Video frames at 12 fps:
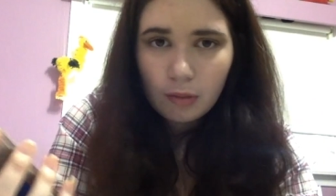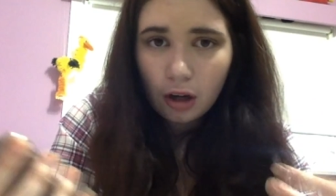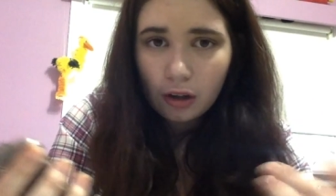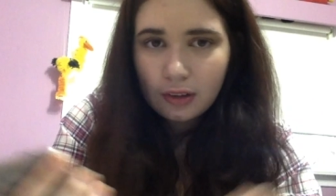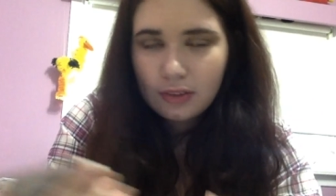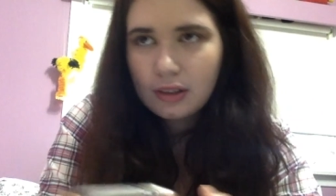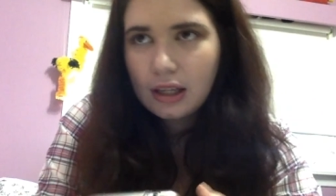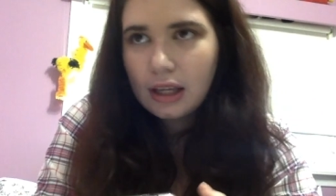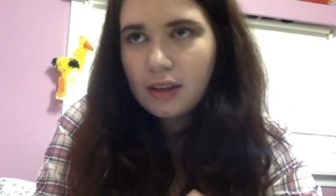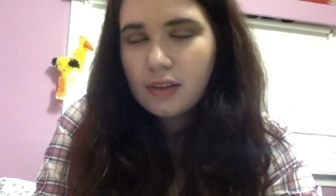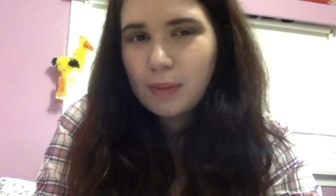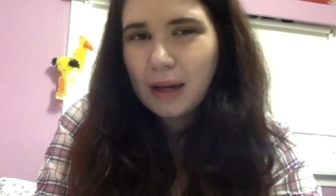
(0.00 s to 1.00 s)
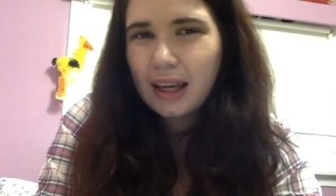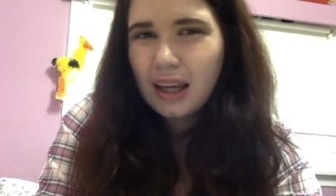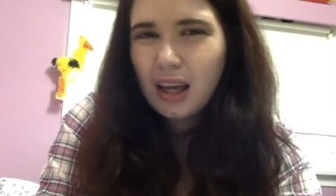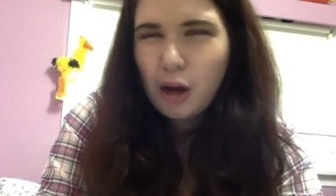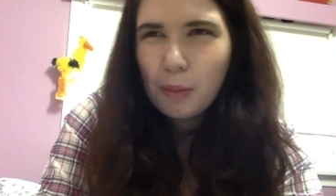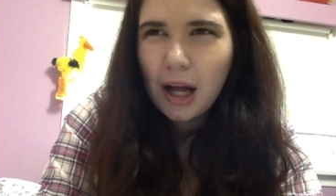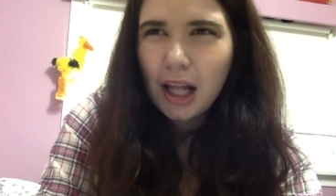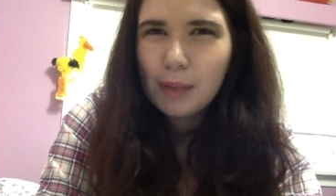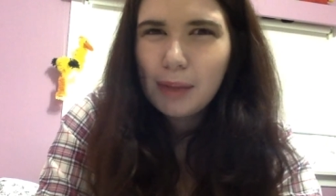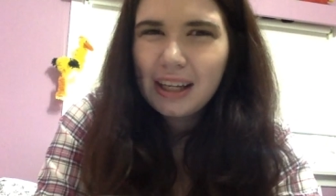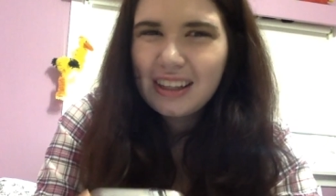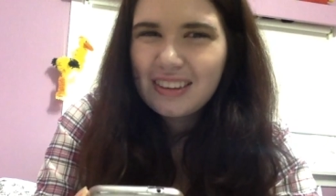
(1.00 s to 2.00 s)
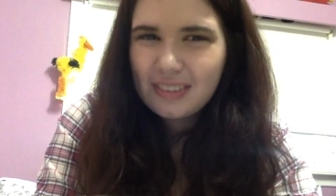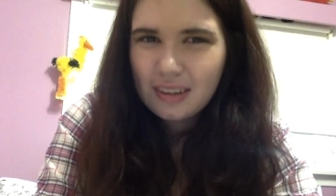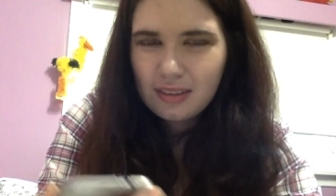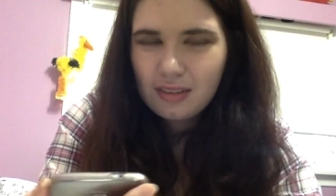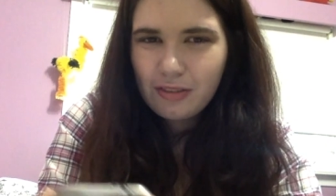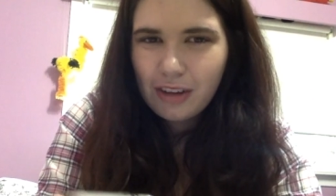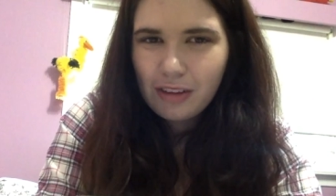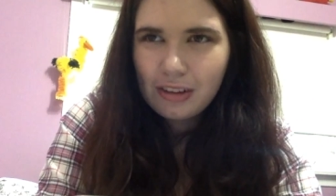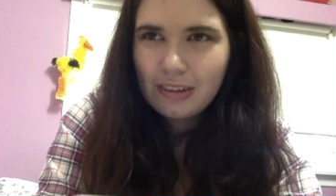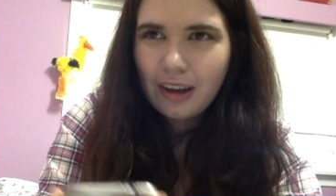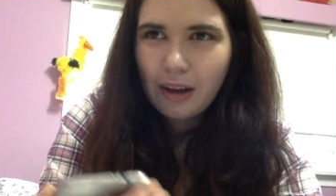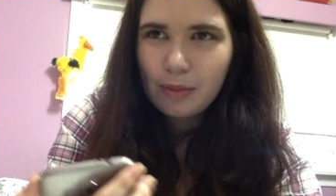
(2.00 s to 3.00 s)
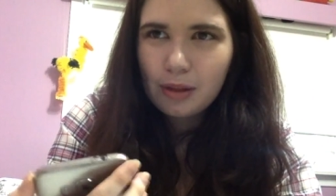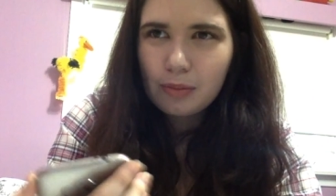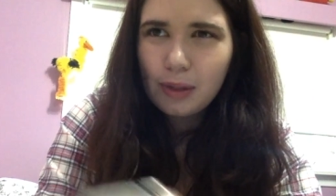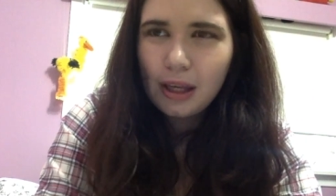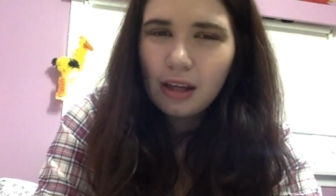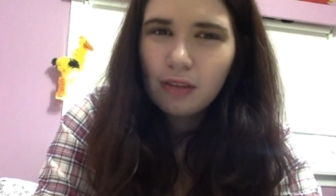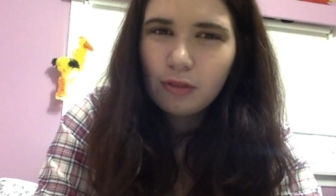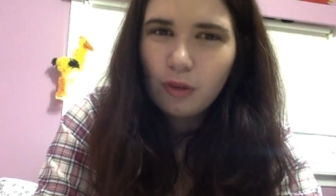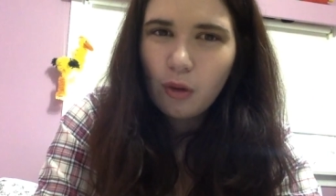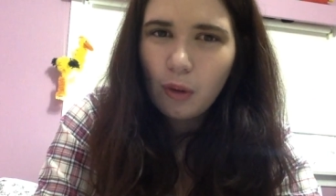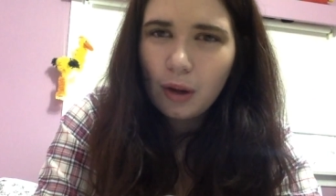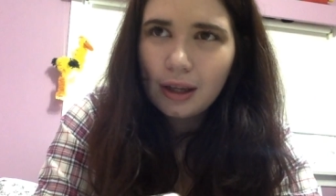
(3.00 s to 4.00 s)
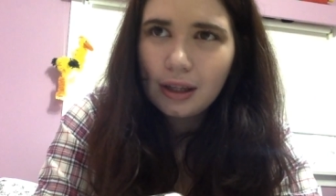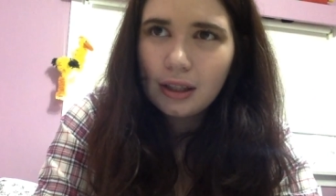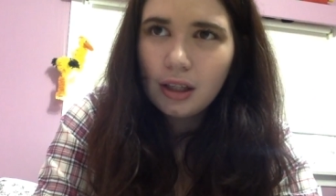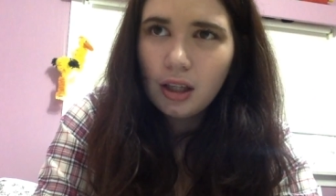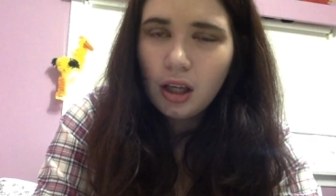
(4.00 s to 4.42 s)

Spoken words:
artist it is, but probably my consistent favorites have been Pink Floyd,